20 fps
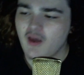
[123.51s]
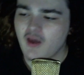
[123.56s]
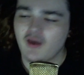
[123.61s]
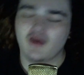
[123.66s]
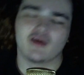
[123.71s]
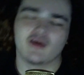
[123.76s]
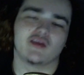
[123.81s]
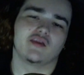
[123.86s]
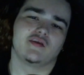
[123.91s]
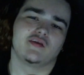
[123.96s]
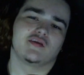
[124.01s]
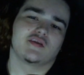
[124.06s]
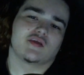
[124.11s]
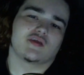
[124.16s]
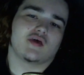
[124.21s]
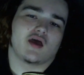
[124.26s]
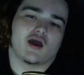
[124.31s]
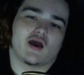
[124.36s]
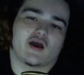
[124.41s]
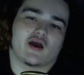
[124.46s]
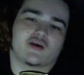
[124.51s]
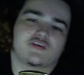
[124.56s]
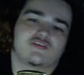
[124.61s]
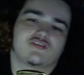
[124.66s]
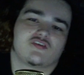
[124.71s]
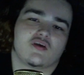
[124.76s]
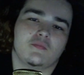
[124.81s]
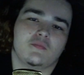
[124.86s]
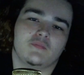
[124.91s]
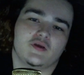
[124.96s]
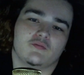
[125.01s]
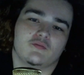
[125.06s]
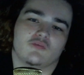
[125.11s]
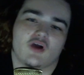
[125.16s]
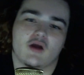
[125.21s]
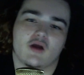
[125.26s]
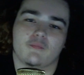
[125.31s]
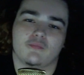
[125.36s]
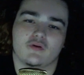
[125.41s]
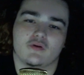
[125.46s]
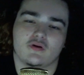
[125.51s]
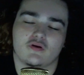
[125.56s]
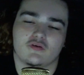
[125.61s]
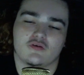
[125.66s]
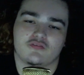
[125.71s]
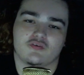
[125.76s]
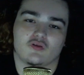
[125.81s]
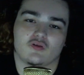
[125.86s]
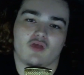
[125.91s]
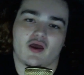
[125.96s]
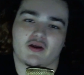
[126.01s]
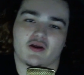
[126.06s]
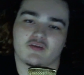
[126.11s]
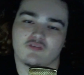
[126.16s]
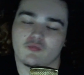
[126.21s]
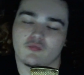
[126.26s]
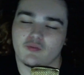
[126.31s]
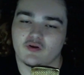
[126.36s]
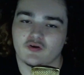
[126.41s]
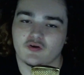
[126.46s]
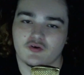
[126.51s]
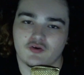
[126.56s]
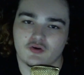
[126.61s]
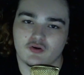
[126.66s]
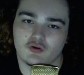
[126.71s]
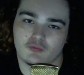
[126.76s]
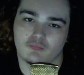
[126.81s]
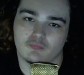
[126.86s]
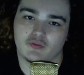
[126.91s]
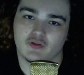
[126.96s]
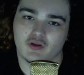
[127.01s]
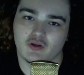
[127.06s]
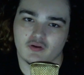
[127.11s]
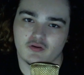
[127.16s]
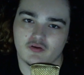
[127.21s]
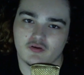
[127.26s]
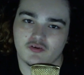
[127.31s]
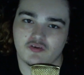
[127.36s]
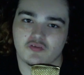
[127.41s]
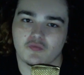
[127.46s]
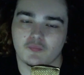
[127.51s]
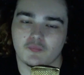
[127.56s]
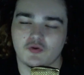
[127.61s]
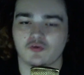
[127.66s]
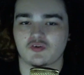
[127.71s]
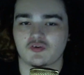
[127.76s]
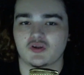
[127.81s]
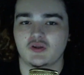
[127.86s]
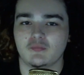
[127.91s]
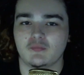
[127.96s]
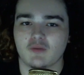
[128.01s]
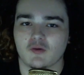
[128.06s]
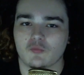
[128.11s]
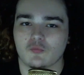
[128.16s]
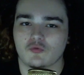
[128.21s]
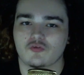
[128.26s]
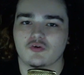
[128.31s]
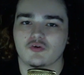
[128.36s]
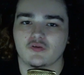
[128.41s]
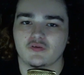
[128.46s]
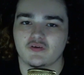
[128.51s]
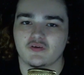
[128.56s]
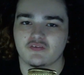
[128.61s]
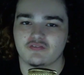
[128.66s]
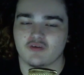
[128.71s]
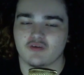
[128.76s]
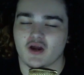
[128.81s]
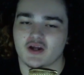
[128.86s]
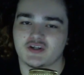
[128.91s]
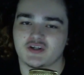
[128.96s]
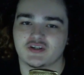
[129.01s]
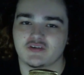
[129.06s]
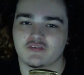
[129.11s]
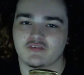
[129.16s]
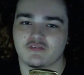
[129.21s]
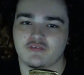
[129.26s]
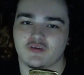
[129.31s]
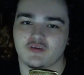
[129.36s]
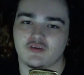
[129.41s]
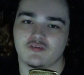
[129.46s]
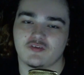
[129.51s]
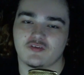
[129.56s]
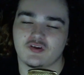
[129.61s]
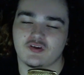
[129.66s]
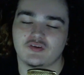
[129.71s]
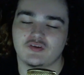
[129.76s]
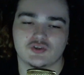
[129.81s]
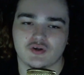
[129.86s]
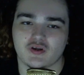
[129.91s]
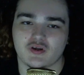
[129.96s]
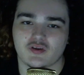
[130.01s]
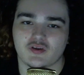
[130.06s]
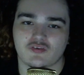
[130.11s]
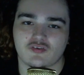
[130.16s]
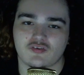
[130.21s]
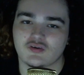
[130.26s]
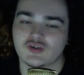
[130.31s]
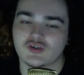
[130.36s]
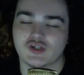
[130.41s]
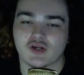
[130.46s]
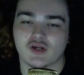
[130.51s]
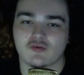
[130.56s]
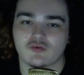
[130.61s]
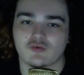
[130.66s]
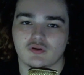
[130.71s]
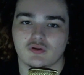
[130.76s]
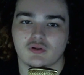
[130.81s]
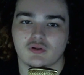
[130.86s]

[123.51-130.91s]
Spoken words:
And I say meme rapper for lack of a better term because the music he made was really a fraction of his interest in general.